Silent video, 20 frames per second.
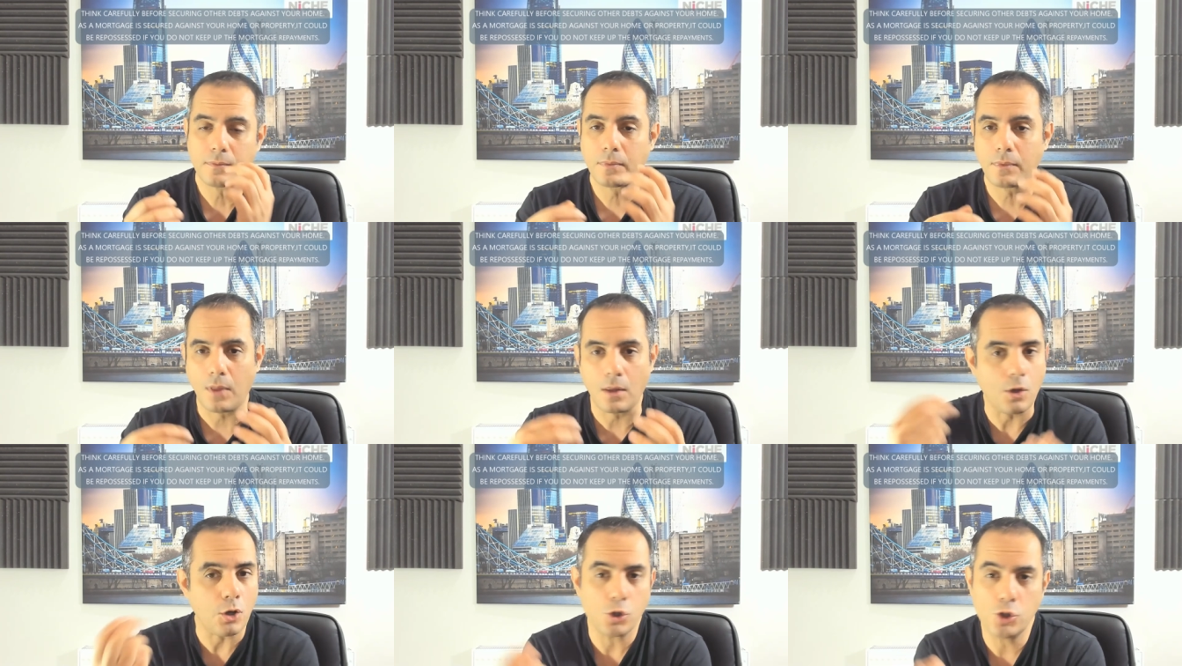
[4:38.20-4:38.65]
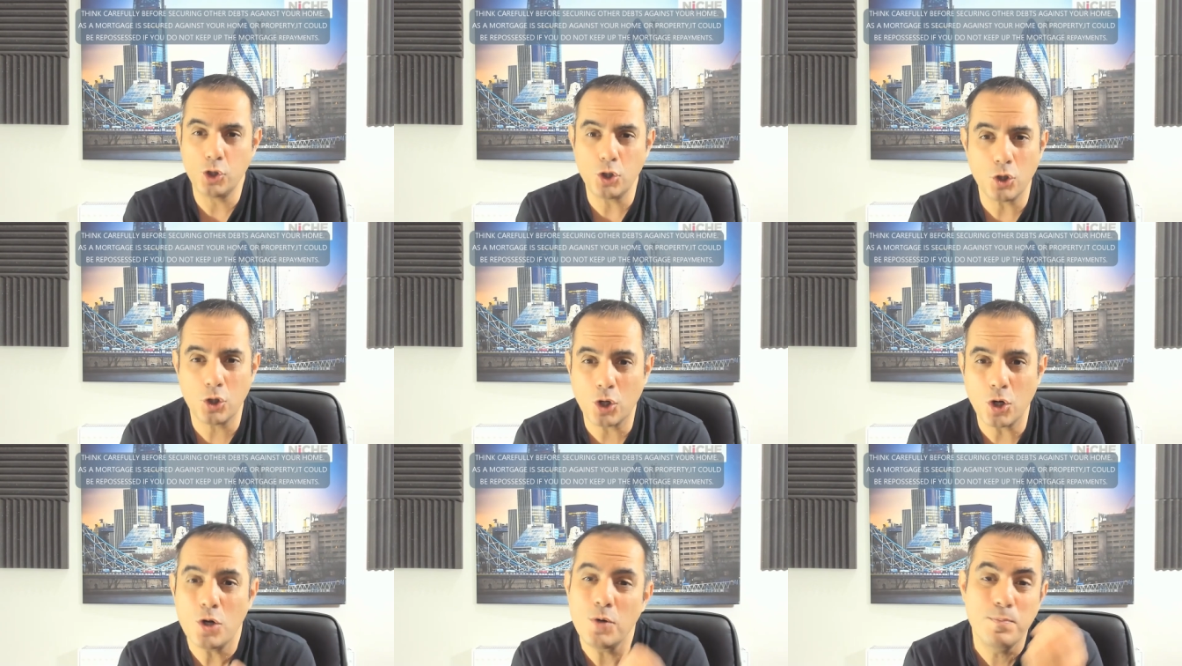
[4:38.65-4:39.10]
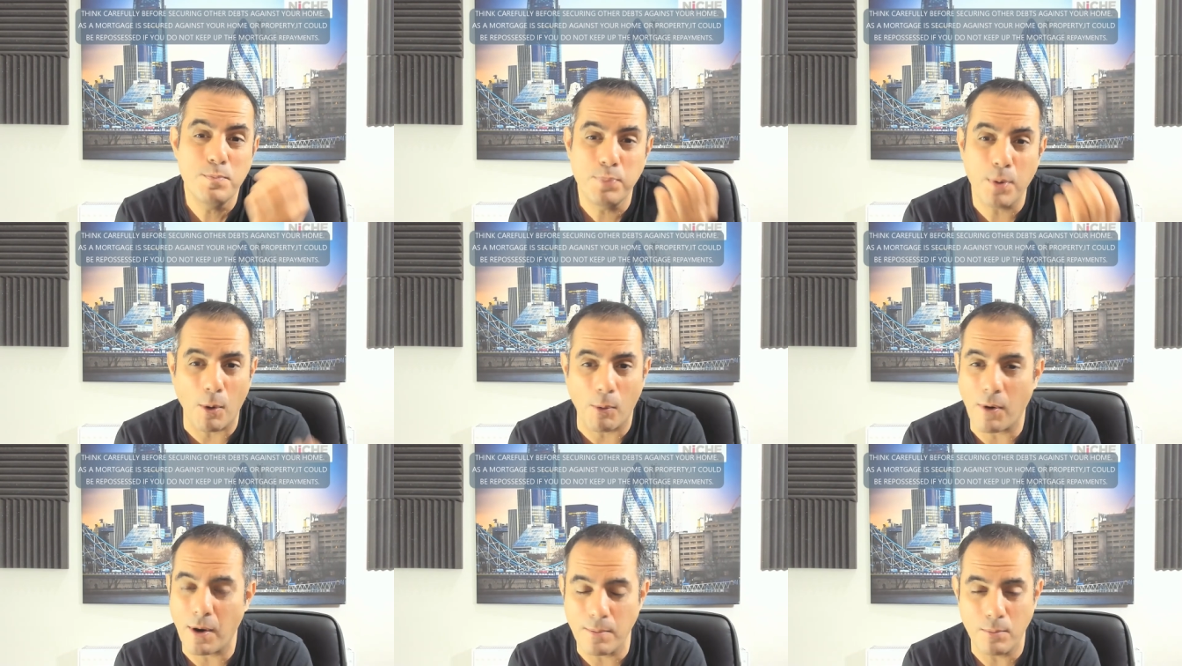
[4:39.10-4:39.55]
you could
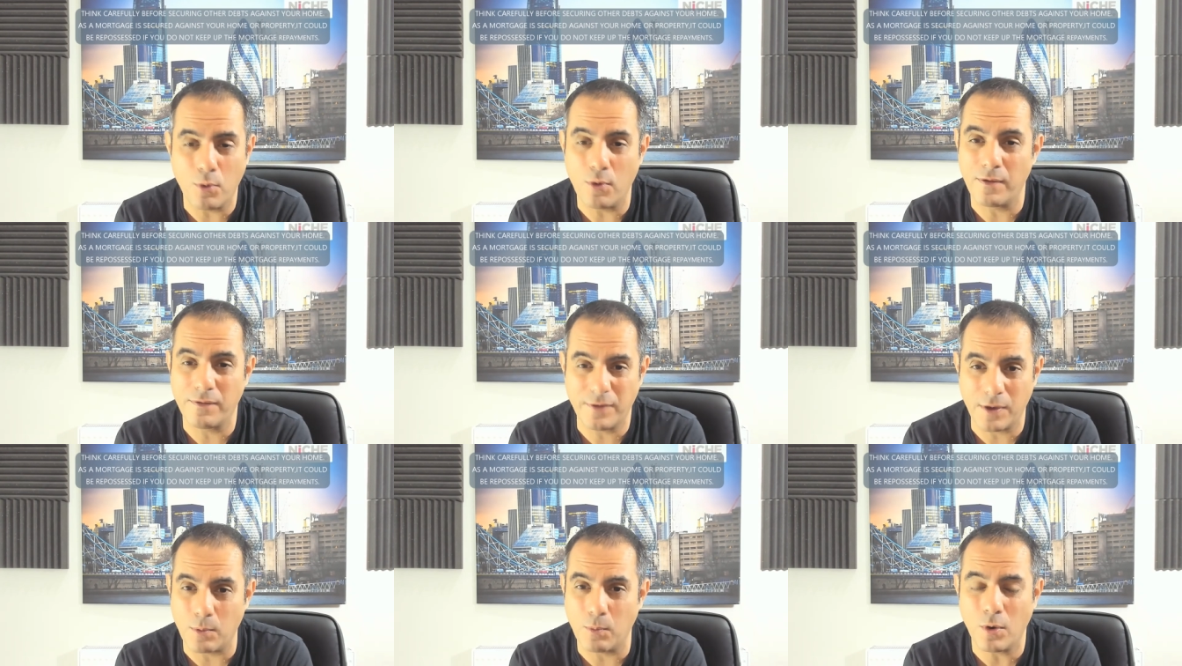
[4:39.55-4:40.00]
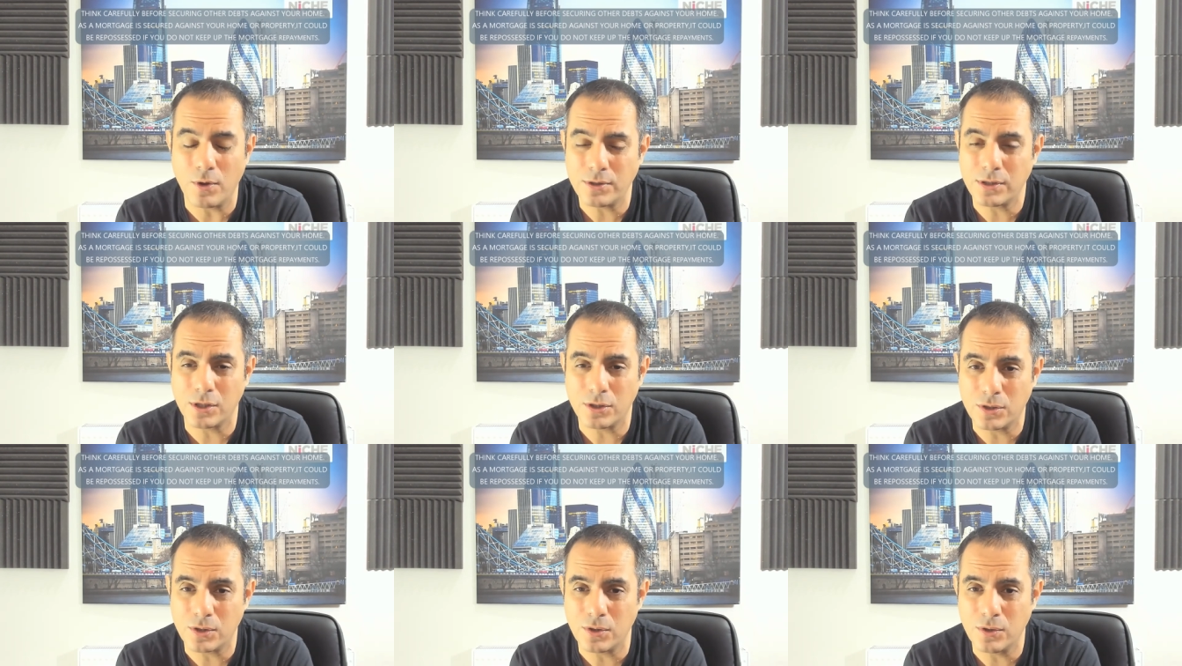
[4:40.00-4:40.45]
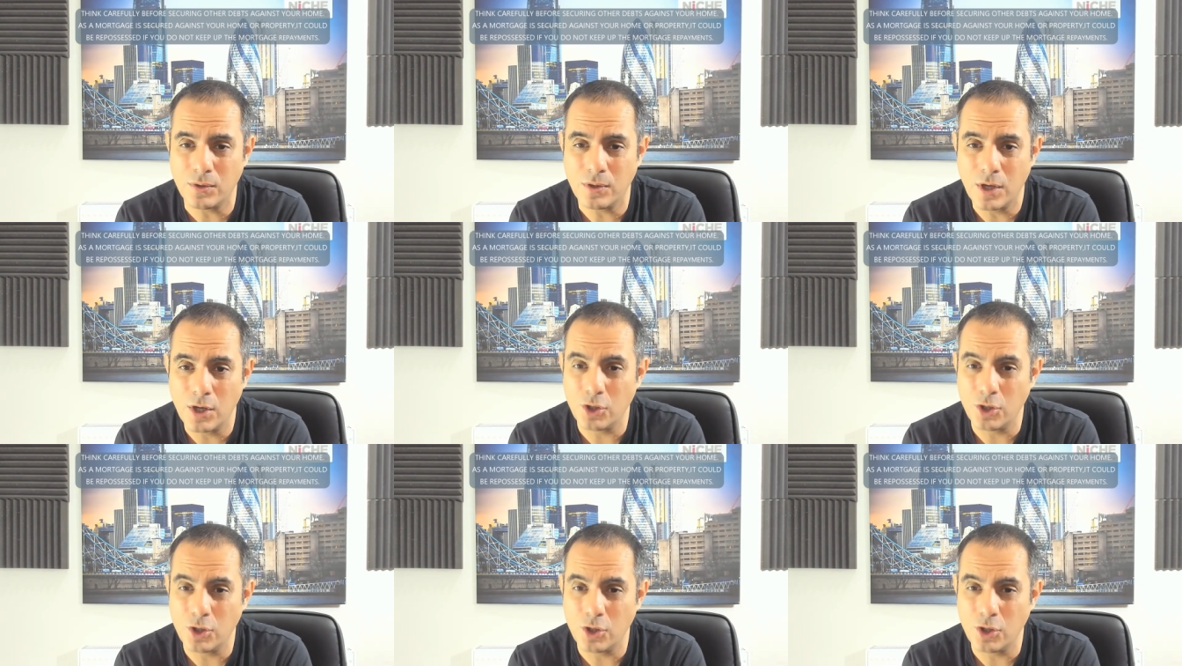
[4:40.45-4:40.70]
borrow more if you wanted to.